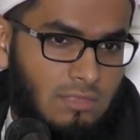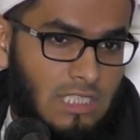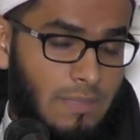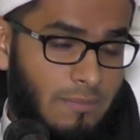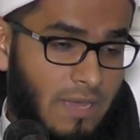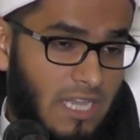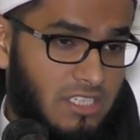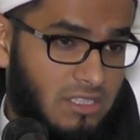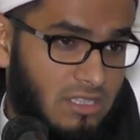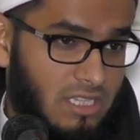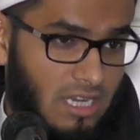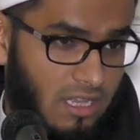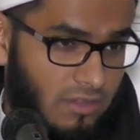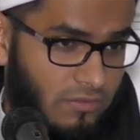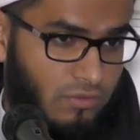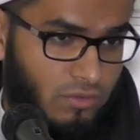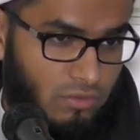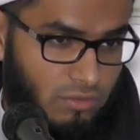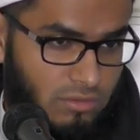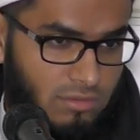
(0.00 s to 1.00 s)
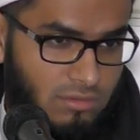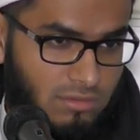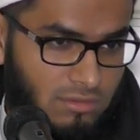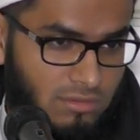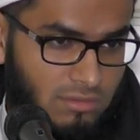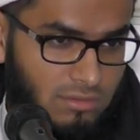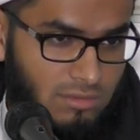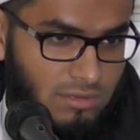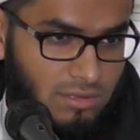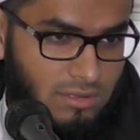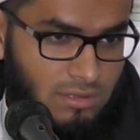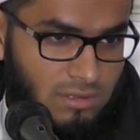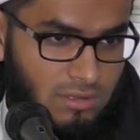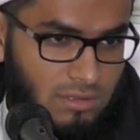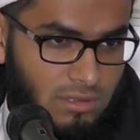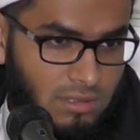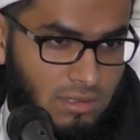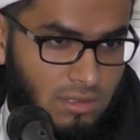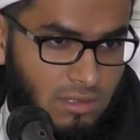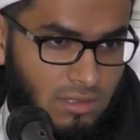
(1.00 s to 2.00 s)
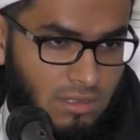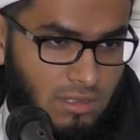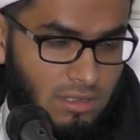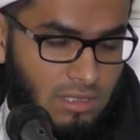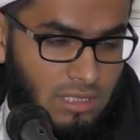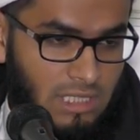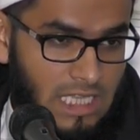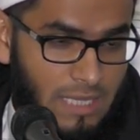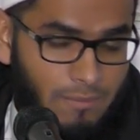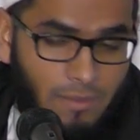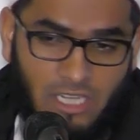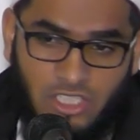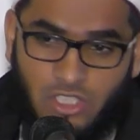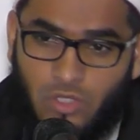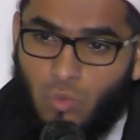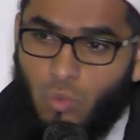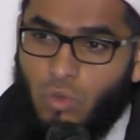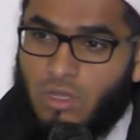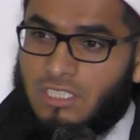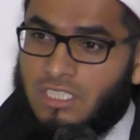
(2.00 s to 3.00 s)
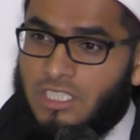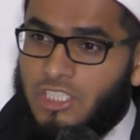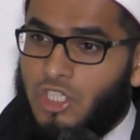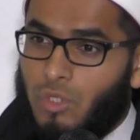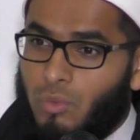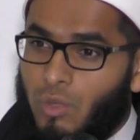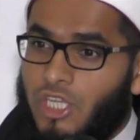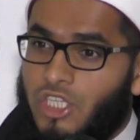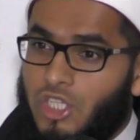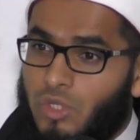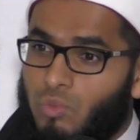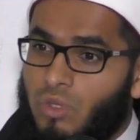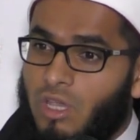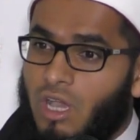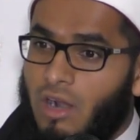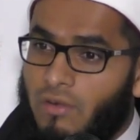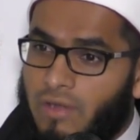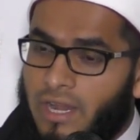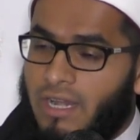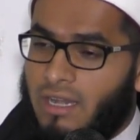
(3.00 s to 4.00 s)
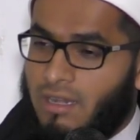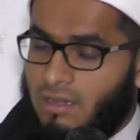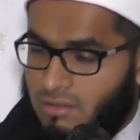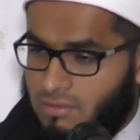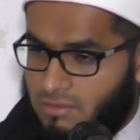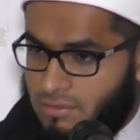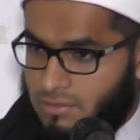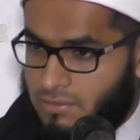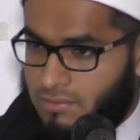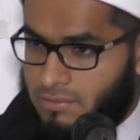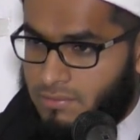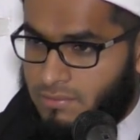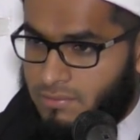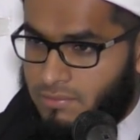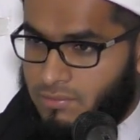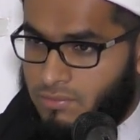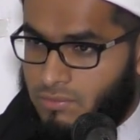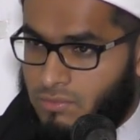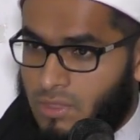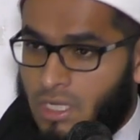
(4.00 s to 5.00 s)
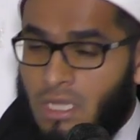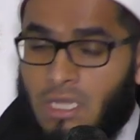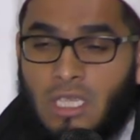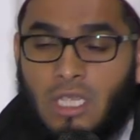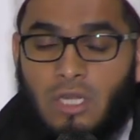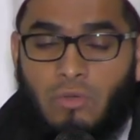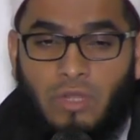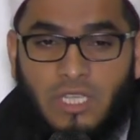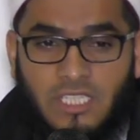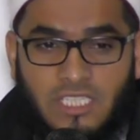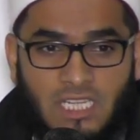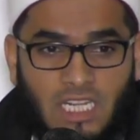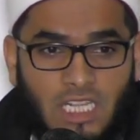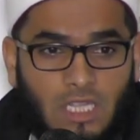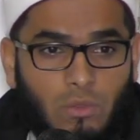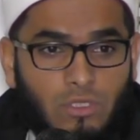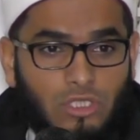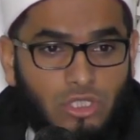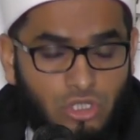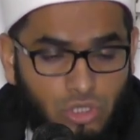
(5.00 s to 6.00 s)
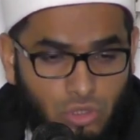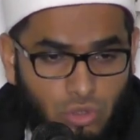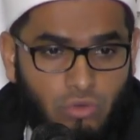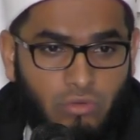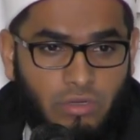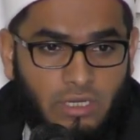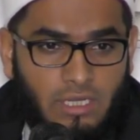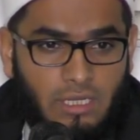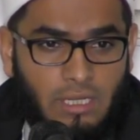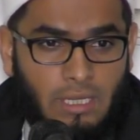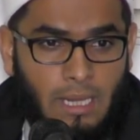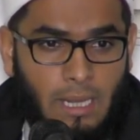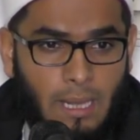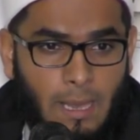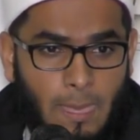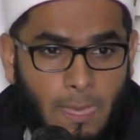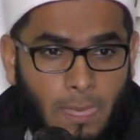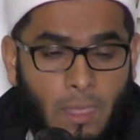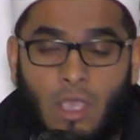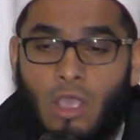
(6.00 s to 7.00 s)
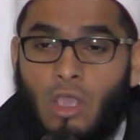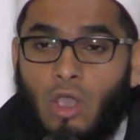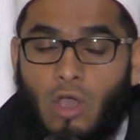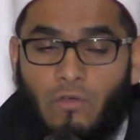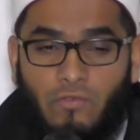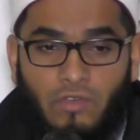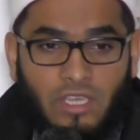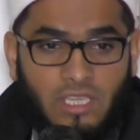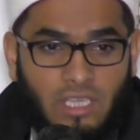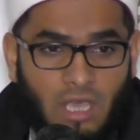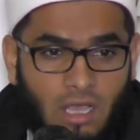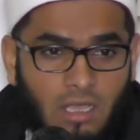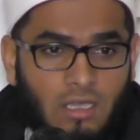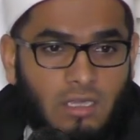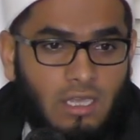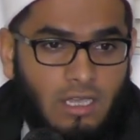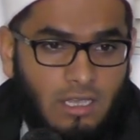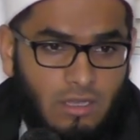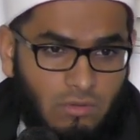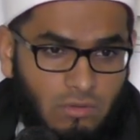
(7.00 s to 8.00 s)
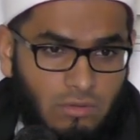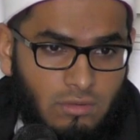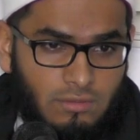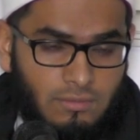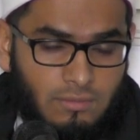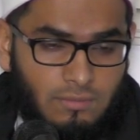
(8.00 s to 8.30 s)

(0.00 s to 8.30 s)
Imagine the level. Imagine what situation we are in. Recently there was a story of a young girl